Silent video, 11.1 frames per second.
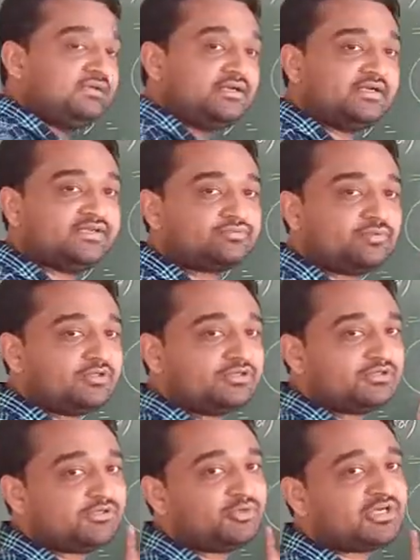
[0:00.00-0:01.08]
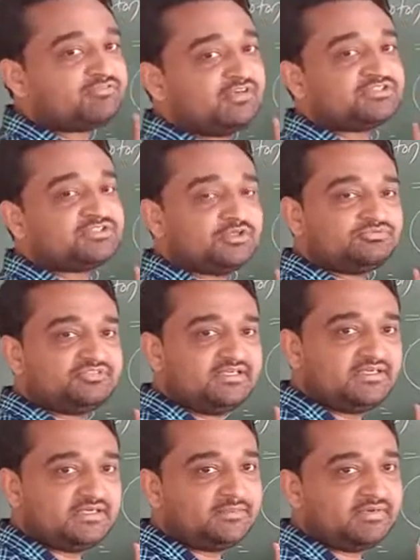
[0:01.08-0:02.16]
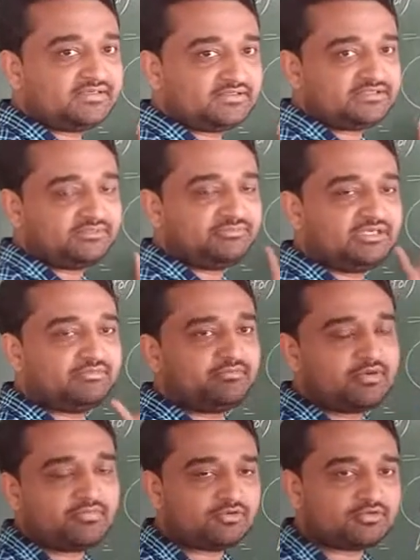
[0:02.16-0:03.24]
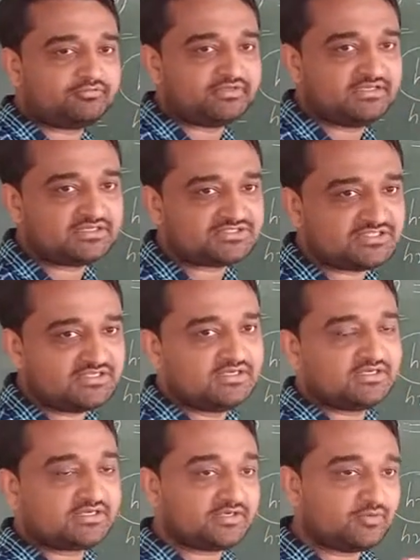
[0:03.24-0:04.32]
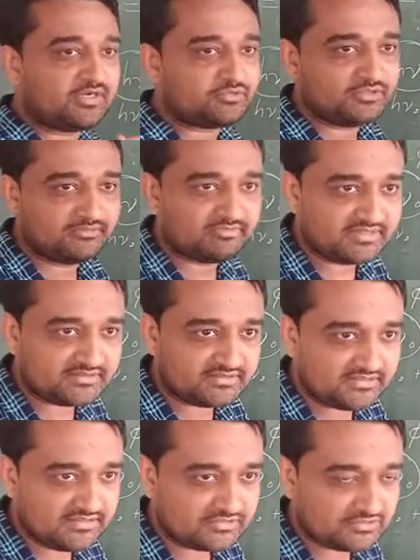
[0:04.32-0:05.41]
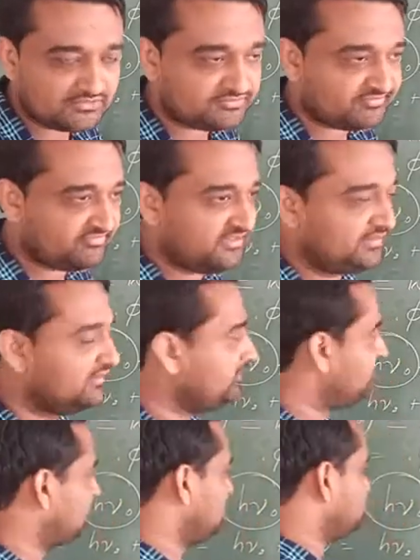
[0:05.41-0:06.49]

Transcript: It is what? The work function of the metal, the minimum amount of energy required to liberate the electrons from the metal